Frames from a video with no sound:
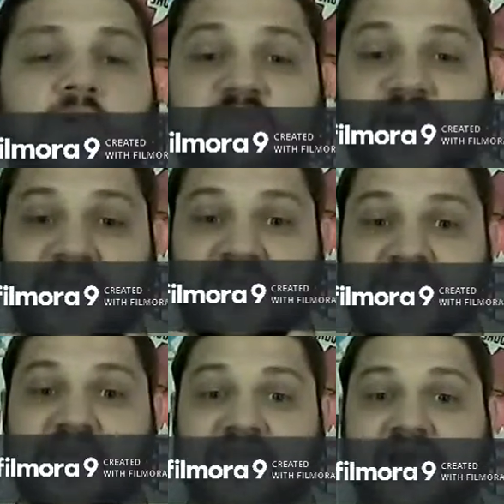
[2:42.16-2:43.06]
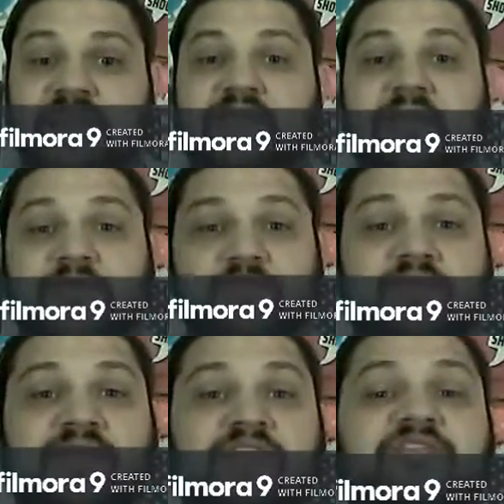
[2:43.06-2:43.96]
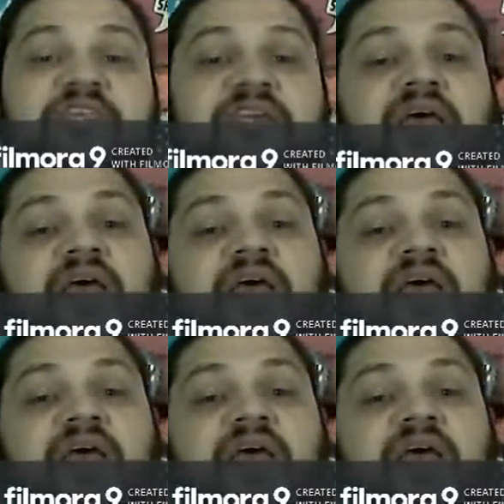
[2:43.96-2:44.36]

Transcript: finally get a concept that you've been teaching,